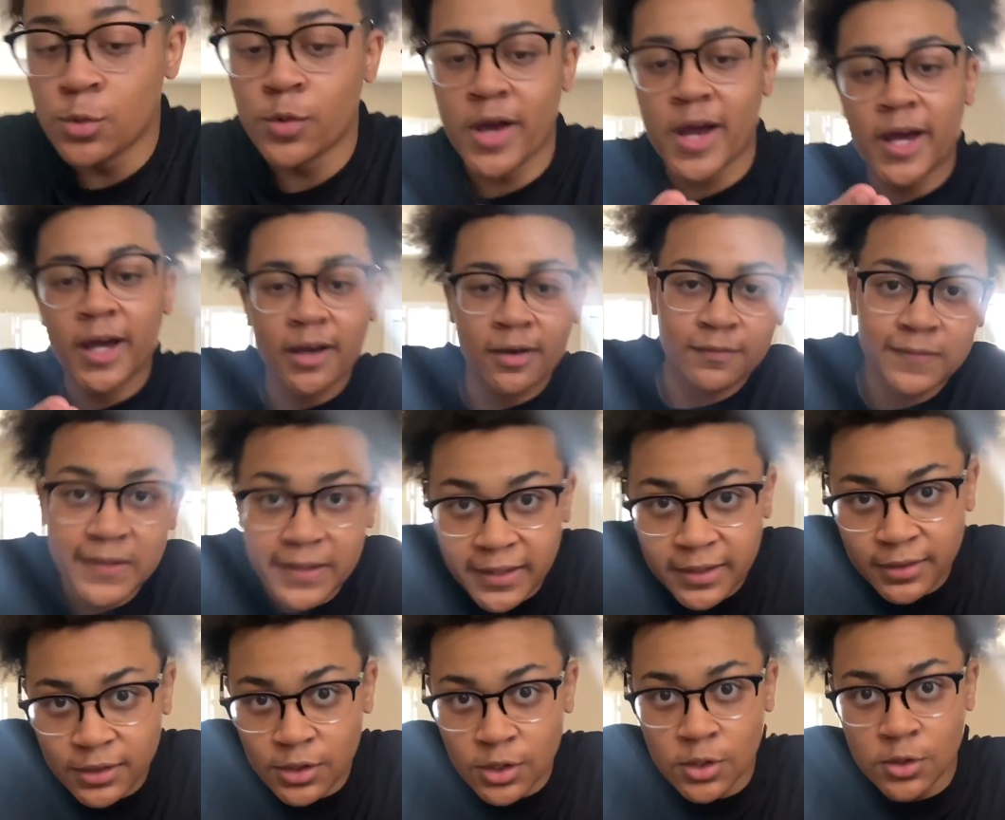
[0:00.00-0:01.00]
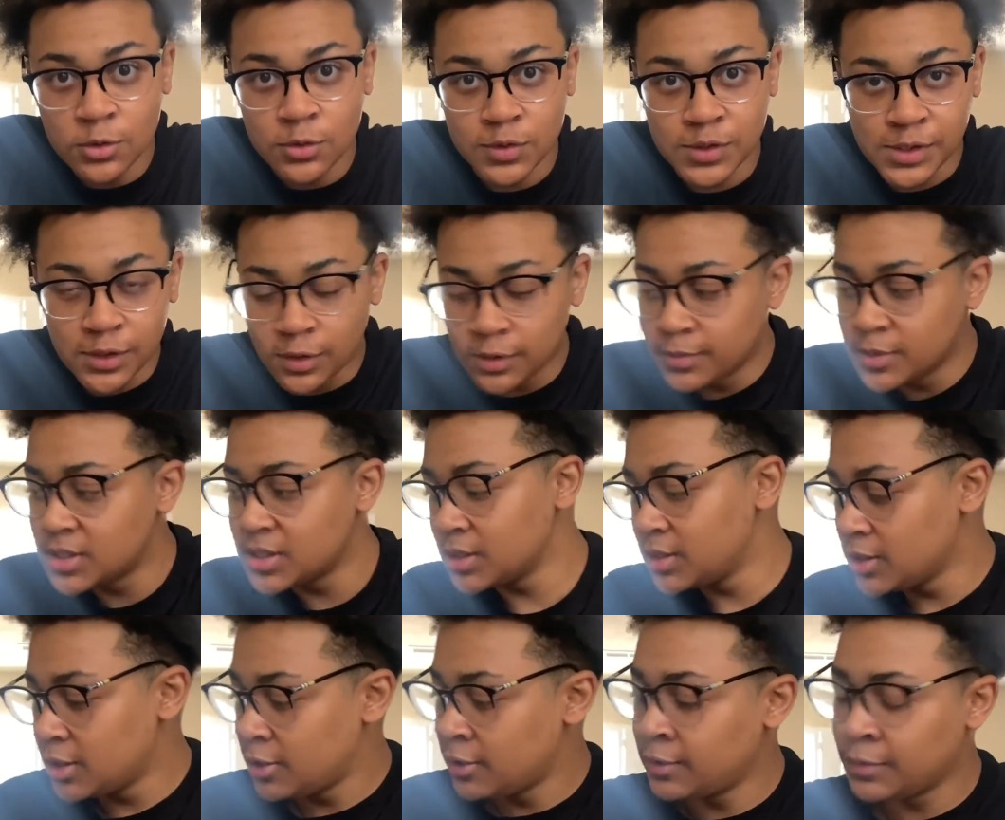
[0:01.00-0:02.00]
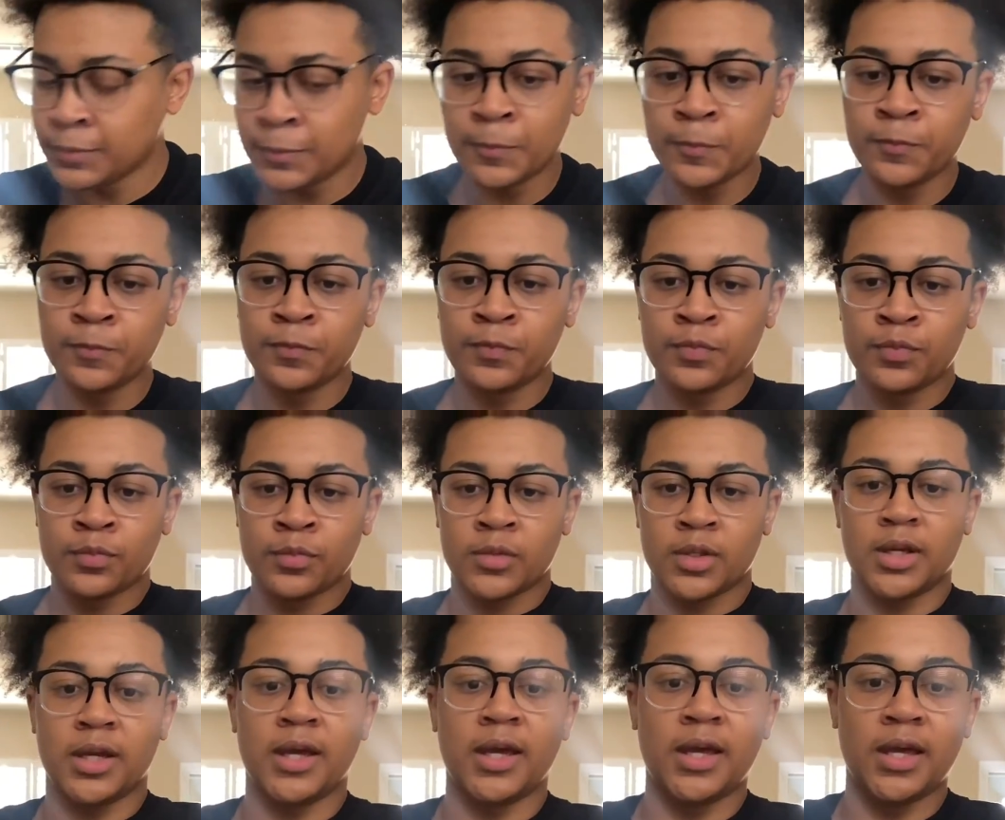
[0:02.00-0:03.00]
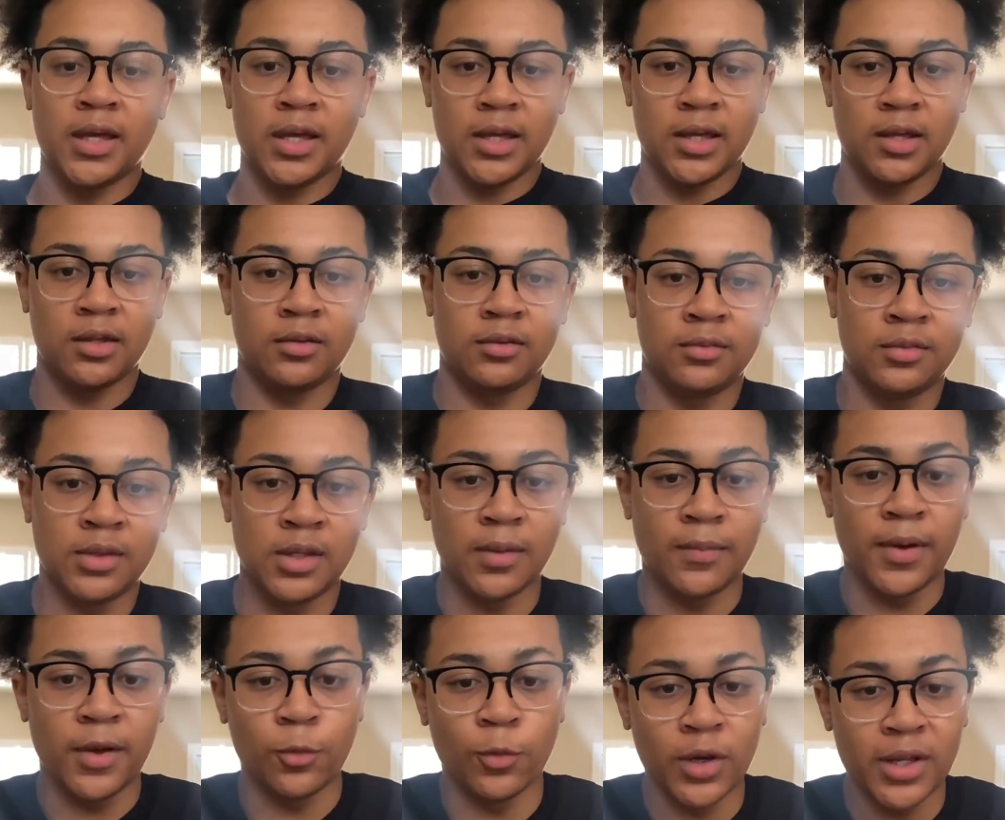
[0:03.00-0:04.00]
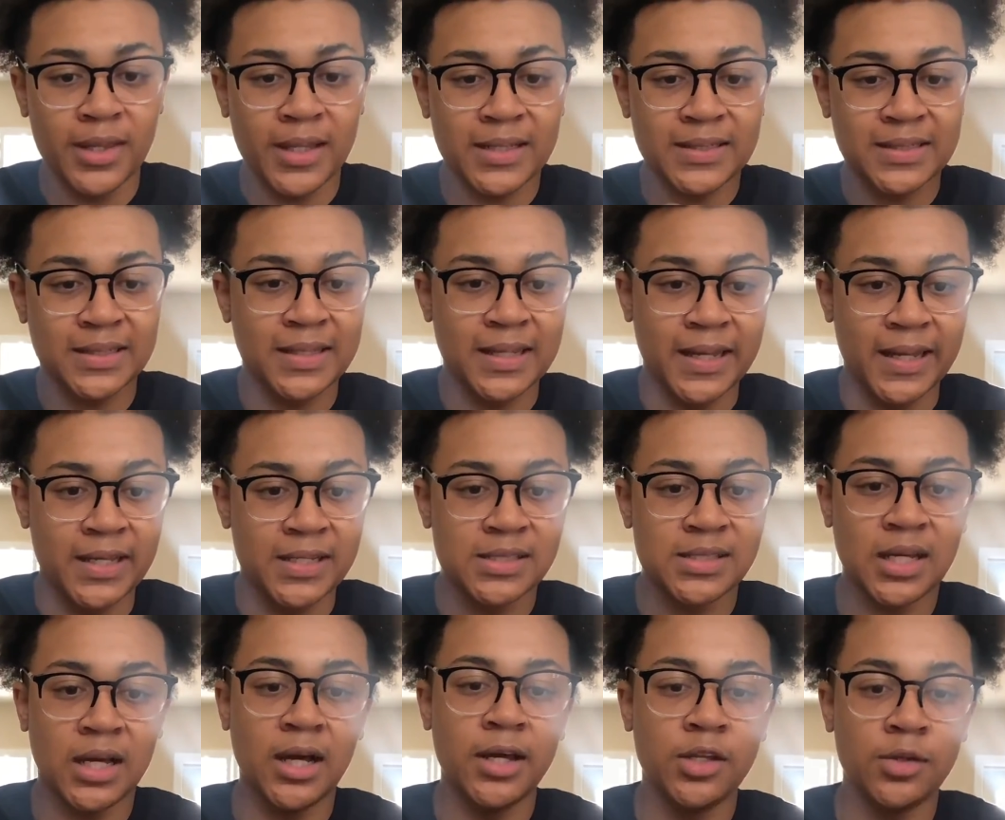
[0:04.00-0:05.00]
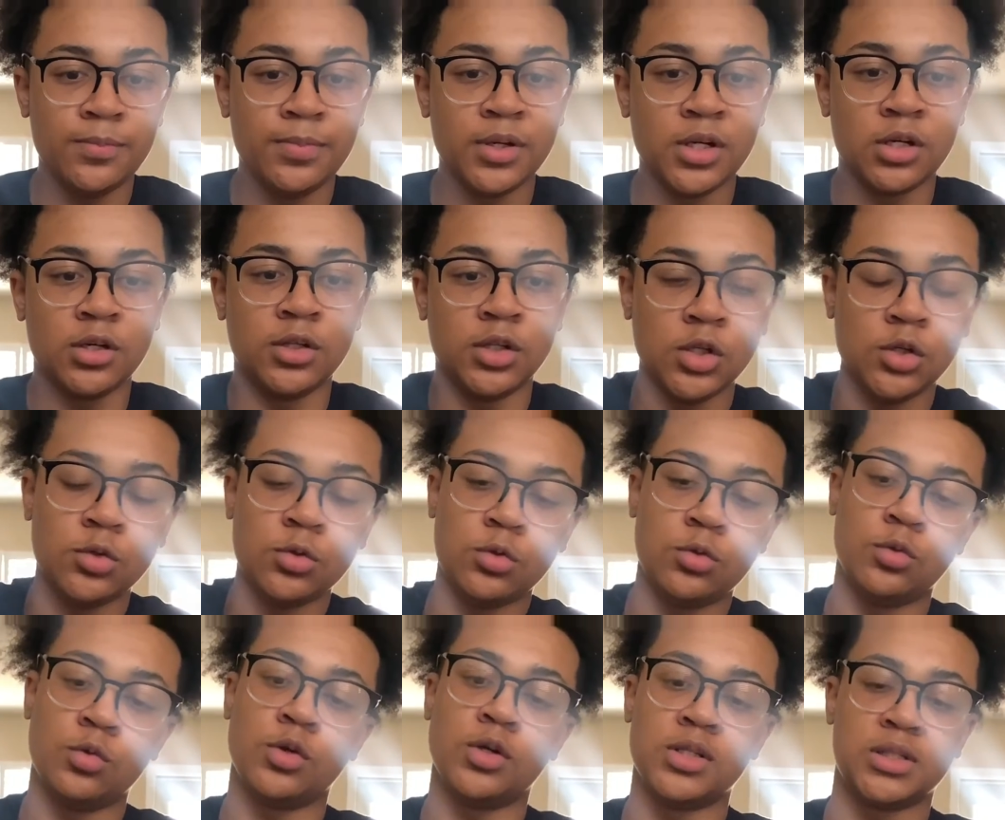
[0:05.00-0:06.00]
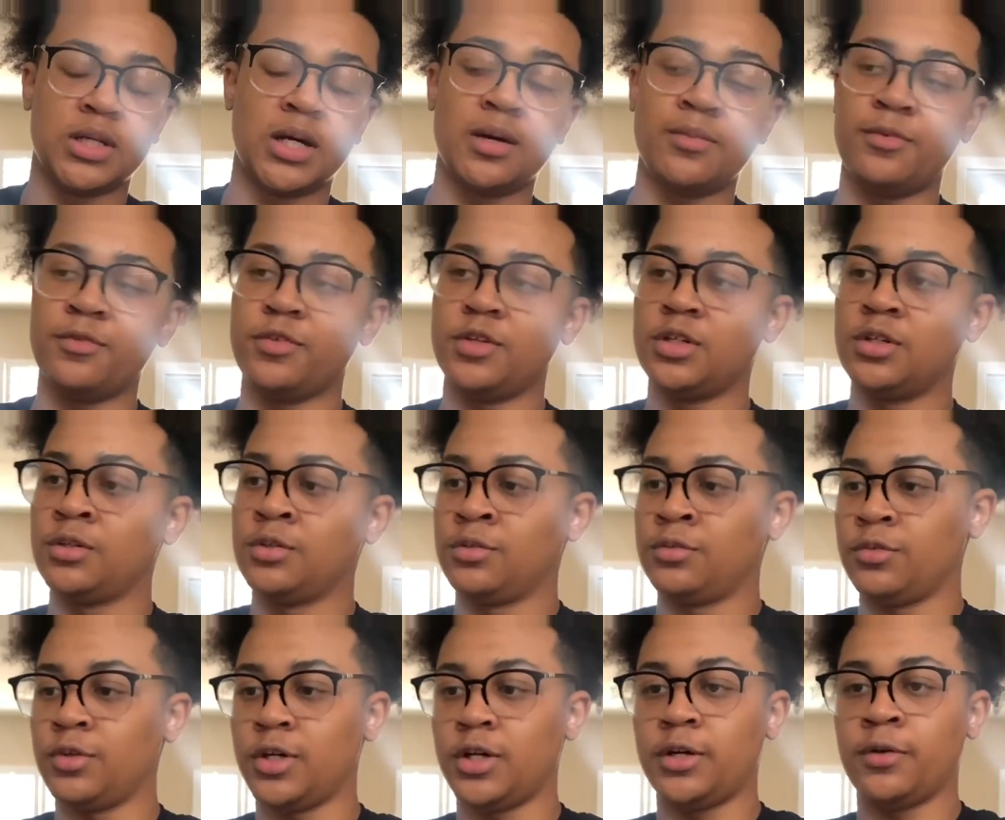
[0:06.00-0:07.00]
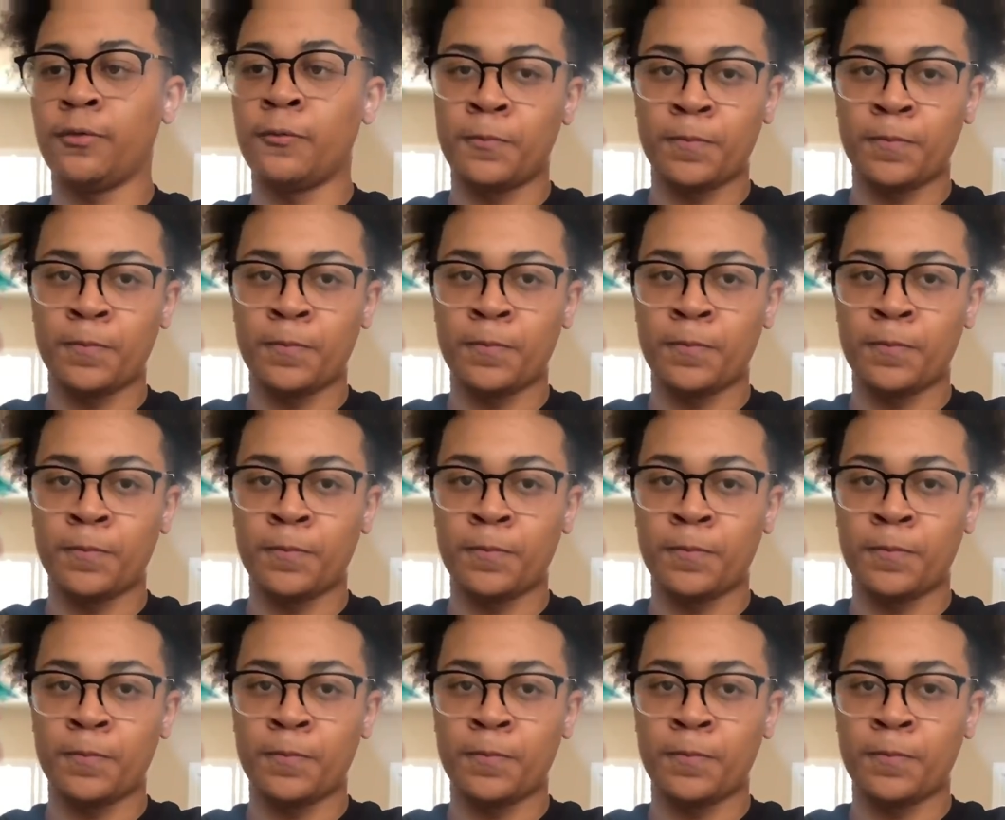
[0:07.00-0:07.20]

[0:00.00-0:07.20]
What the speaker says: have like no sewing machine, and the one that's in the inside, you put glue on top of it, right?